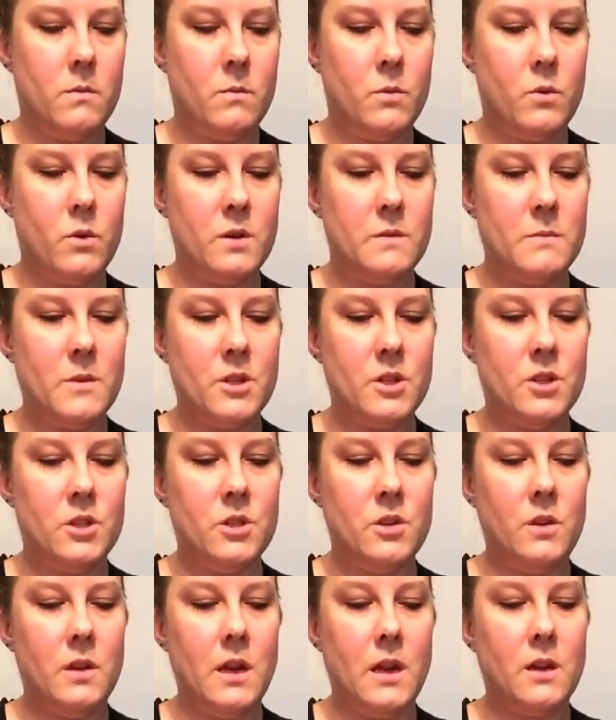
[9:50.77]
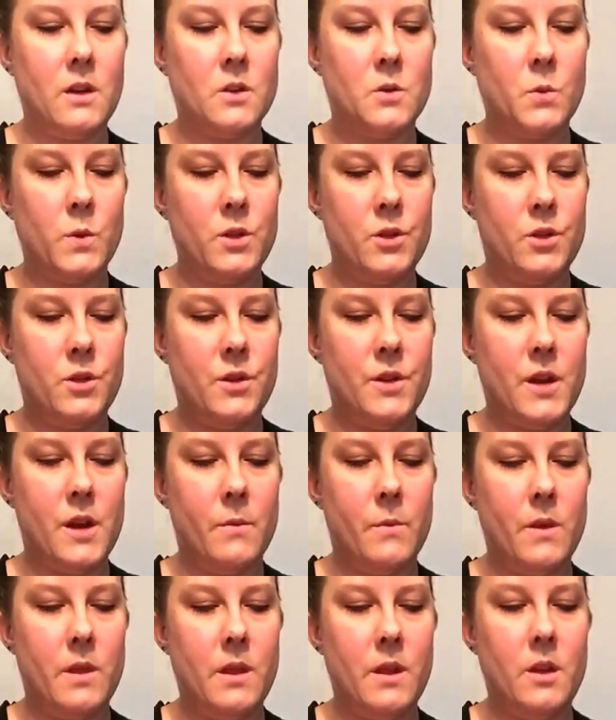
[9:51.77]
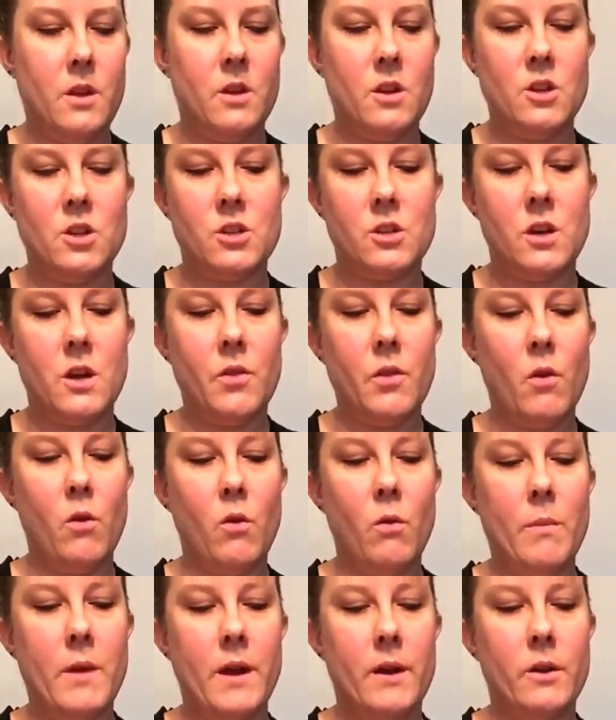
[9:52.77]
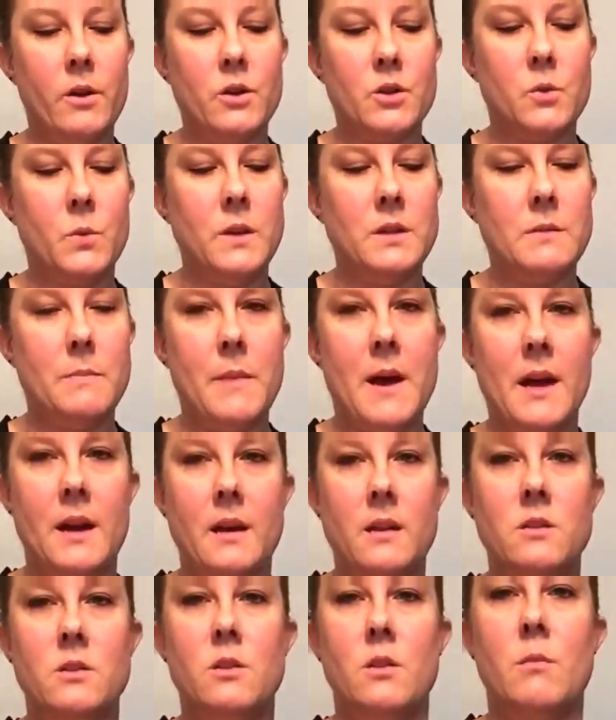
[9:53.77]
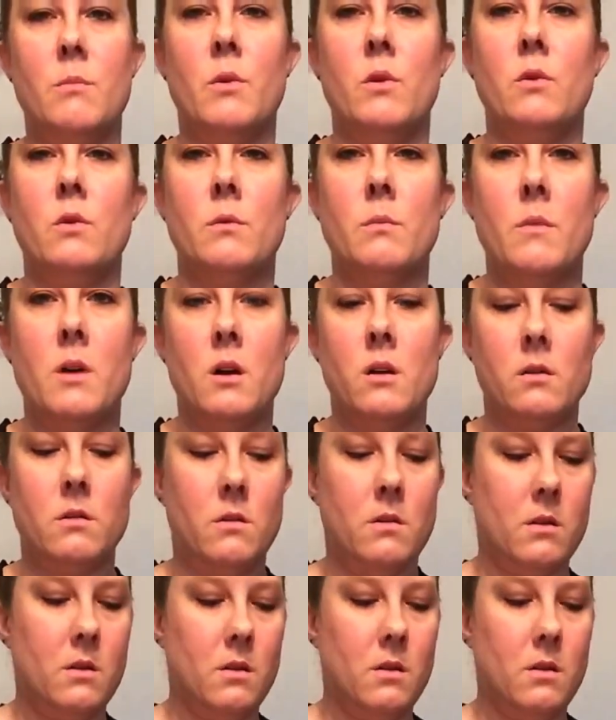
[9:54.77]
Pour as much as you need, because once you're done with it, you can just cut the hole bigger and squeeze it back into your bowl or mug.